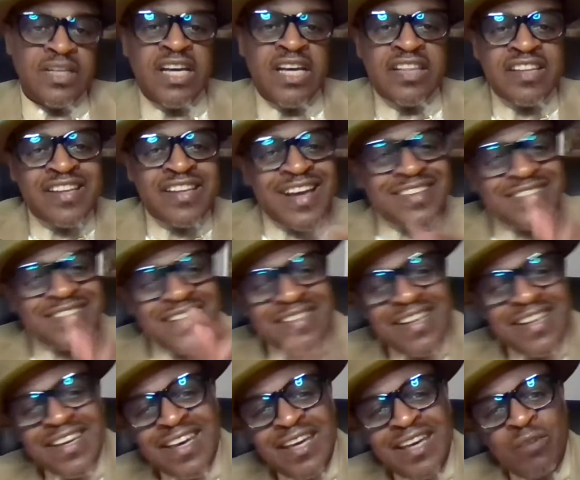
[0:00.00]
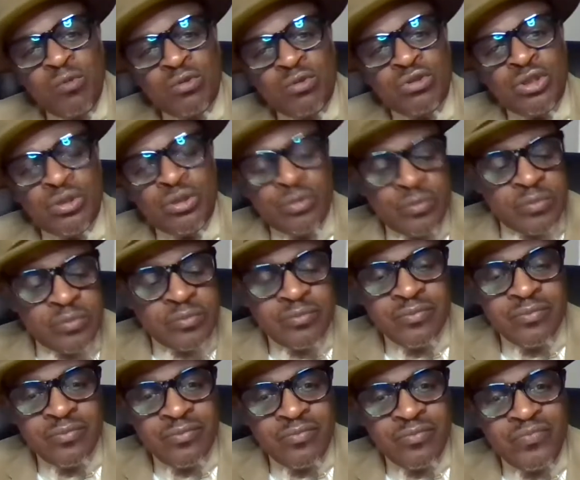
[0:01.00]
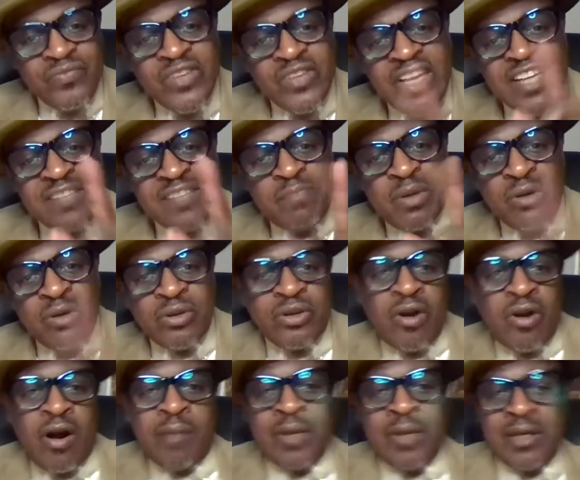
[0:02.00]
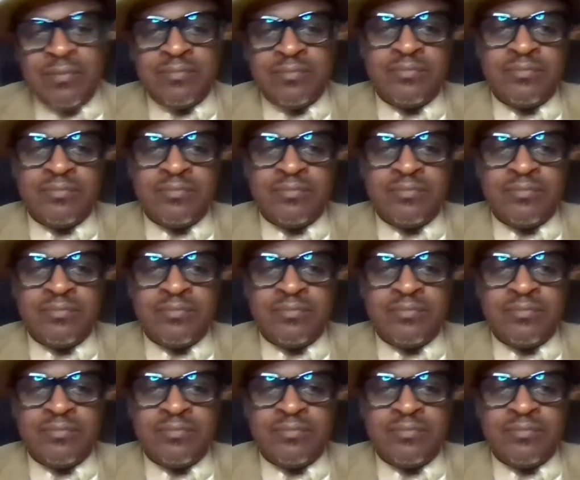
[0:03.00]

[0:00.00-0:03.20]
The next thing the king will do is build an army.